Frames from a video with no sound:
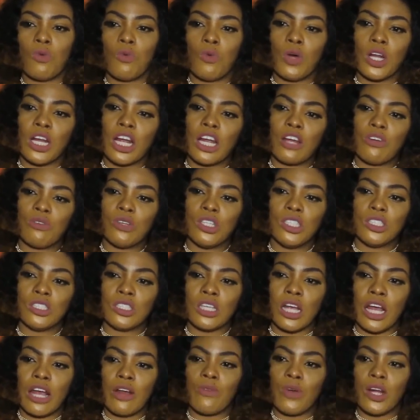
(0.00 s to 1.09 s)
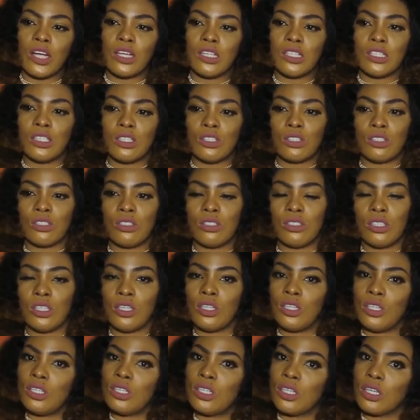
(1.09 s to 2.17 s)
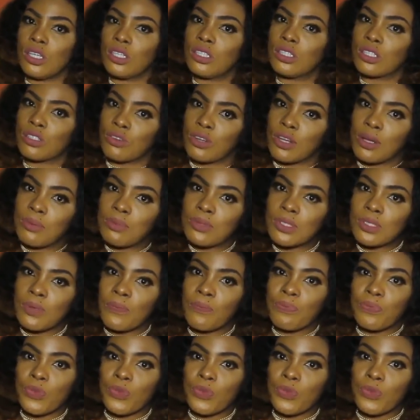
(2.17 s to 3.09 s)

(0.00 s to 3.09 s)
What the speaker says: when I reach, I read this the script,